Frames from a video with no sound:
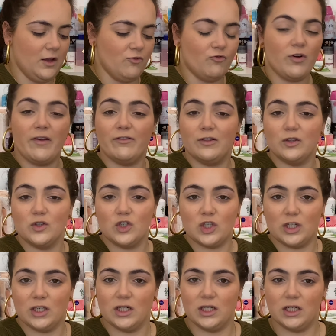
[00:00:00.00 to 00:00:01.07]

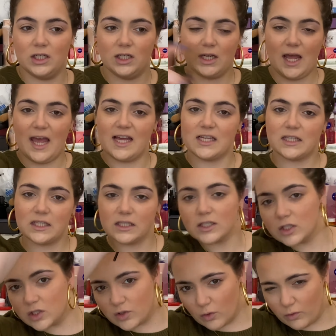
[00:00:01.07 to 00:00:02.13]
Revolution X
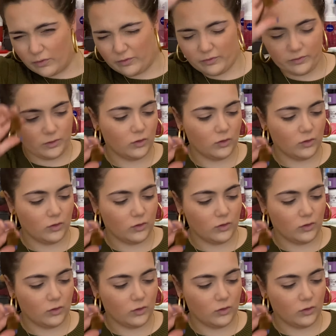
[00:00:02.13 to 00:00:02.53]
Soft.